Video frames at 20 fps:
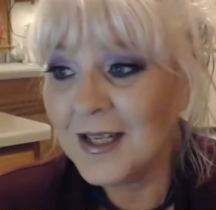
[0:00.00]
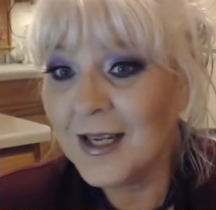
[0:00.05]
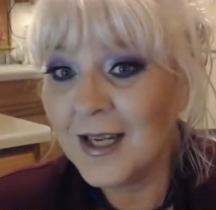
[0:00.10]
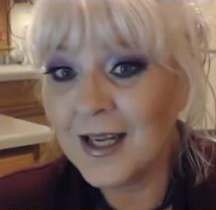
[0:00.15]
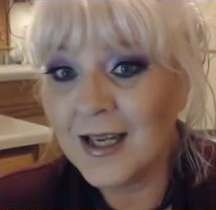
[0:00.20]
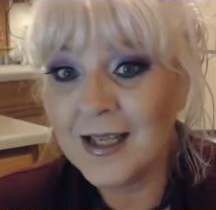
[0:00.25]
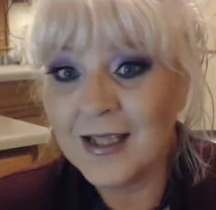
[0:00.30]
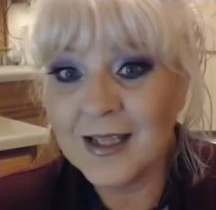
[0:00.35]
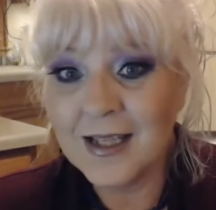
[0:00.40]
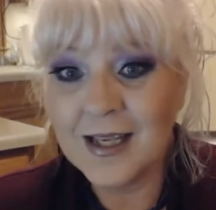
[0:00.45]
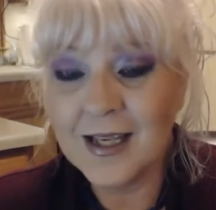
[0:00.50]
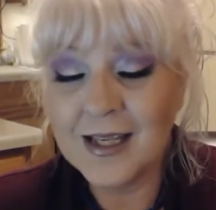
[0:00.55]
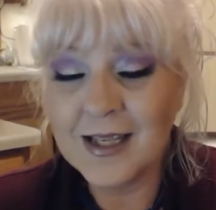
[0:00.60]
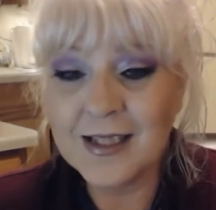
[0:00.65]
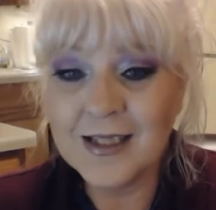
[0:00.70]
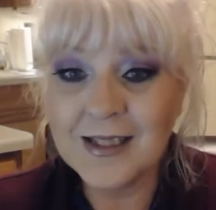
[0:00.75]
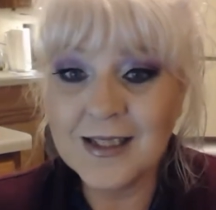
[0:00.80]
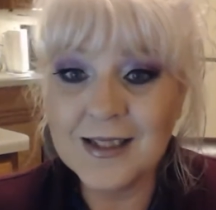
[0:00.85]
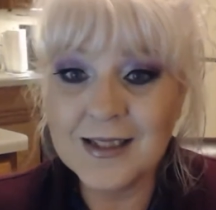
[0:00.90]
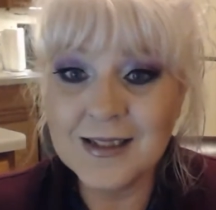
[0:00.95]
and
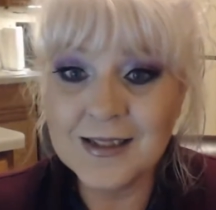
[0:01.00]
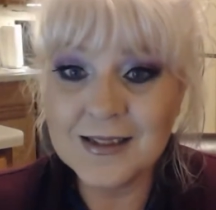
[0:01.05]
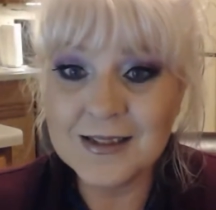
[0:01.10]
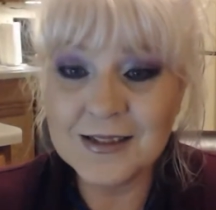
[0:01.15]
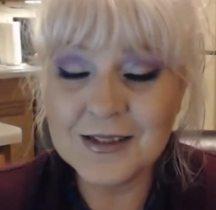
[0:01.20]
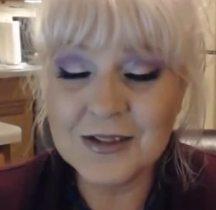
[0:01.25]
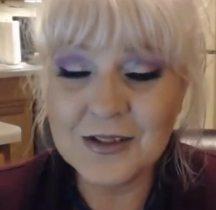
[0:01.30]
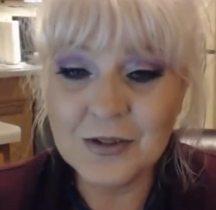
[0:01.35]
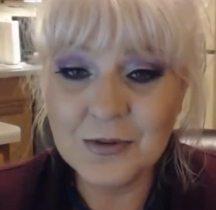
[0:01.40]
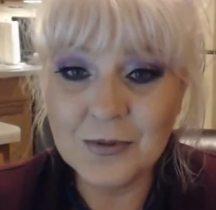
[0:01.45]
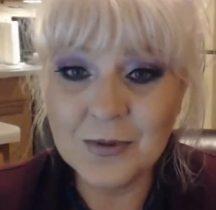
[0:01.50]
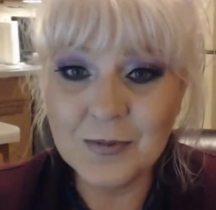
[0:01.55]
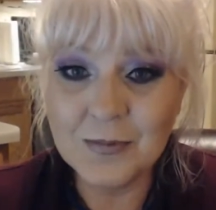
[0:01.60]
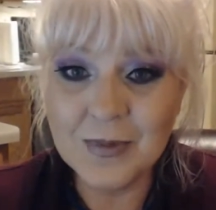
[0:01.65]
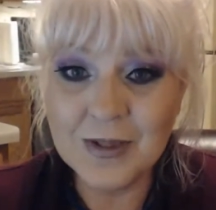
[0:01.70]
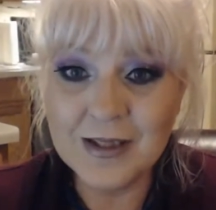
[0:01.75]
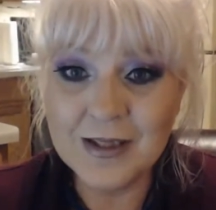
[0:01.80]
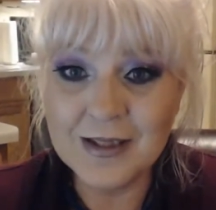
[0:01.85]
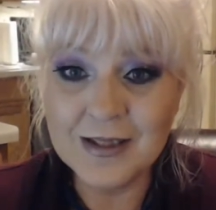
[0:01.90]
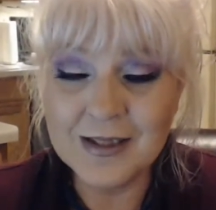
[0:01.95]
then she would
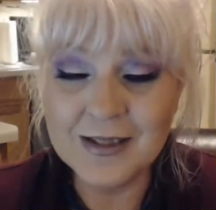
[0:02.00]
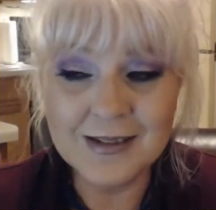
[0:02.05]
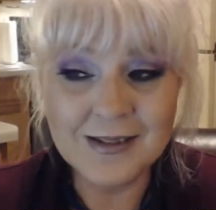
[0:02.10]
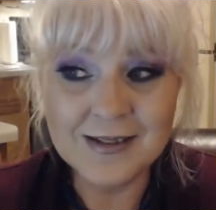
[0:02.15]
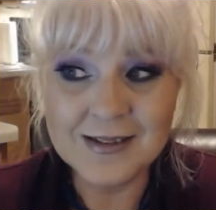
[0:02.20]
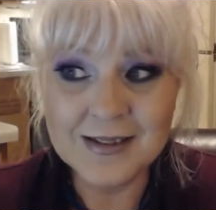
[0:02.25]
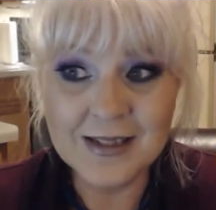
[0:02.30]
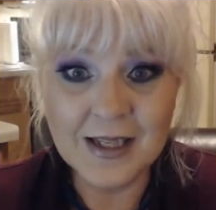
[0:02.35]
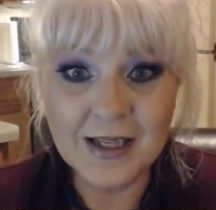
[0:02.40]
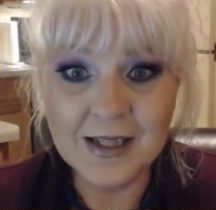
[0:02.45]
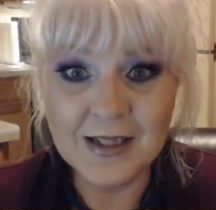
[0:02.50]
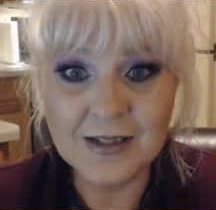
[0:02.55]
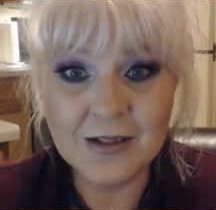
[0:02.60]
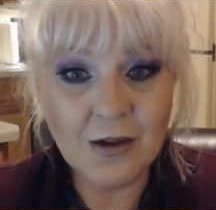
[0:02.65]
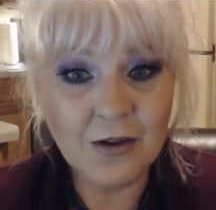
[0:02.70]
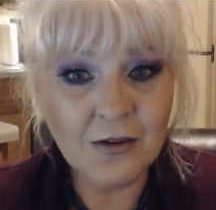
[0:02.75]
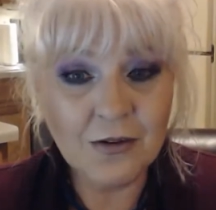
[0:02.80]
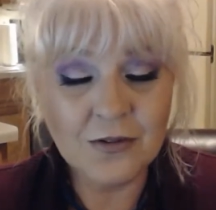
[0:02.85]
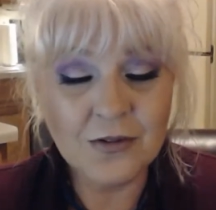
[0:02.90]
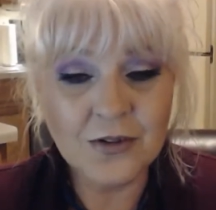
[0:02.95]
be like,
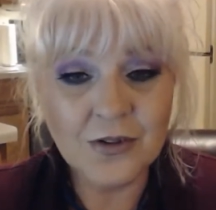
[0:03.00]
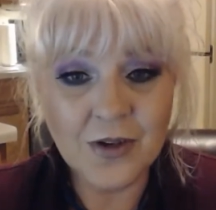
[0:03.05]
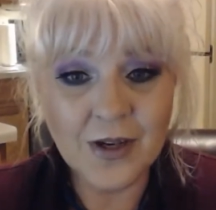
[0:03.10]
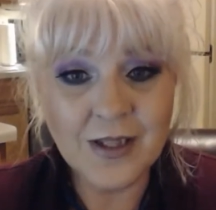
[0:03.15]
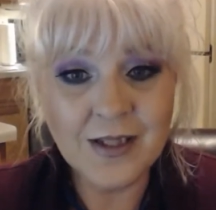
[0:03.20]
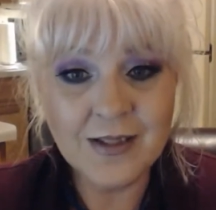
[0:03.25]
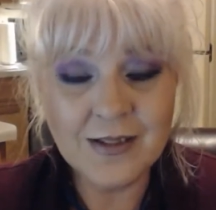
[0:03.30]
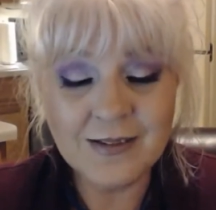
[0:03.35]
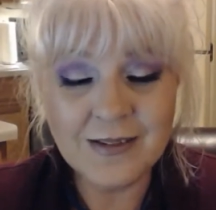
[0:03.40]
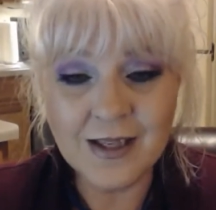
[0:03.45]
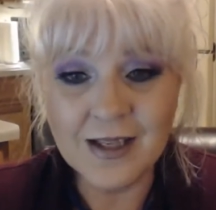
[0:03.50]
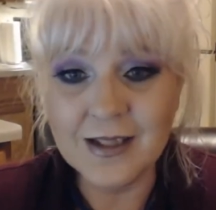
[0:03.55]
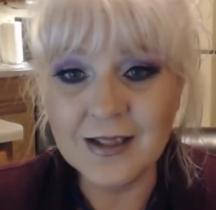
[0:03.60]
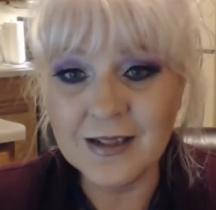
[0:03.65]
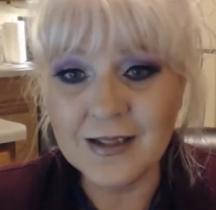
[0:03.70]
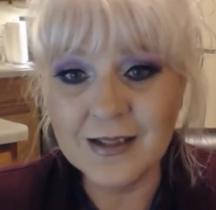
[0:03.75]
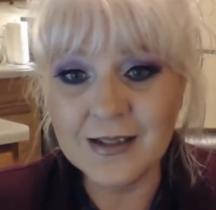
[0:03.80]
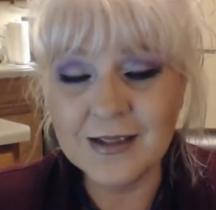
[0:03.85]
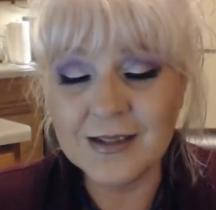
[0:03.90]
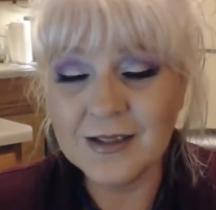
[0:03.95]
oh, try these
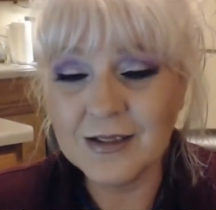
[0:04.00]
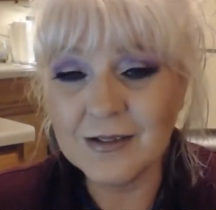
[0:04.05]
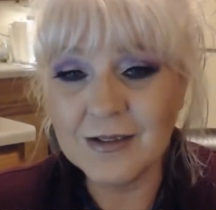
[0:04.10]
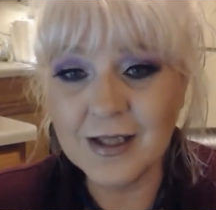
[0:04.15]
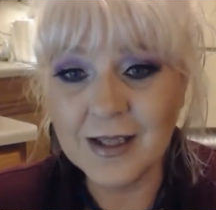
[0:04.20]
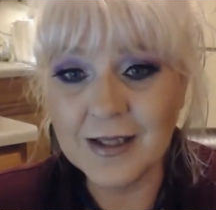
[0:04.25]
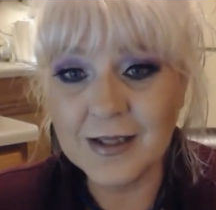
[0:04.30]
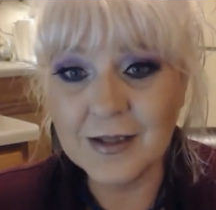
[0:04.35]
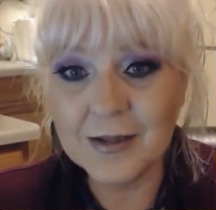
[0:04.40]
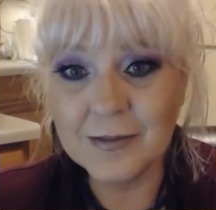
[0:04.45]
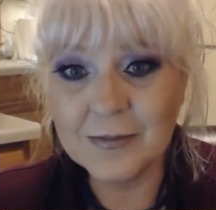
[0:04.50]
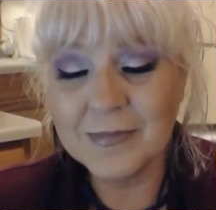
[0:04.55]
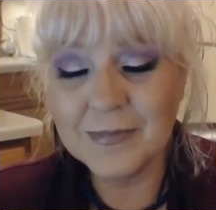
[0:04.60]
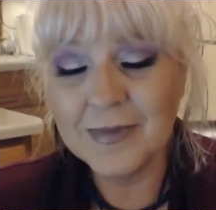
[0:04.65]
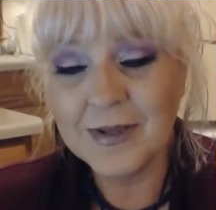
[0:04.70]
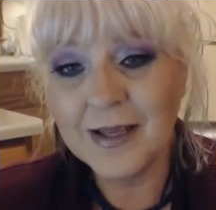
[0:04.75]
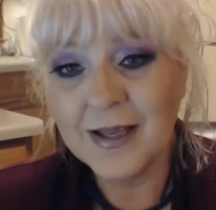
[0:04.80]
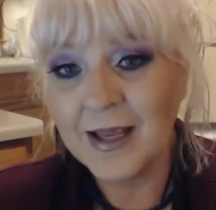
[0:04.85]
on, do you like them?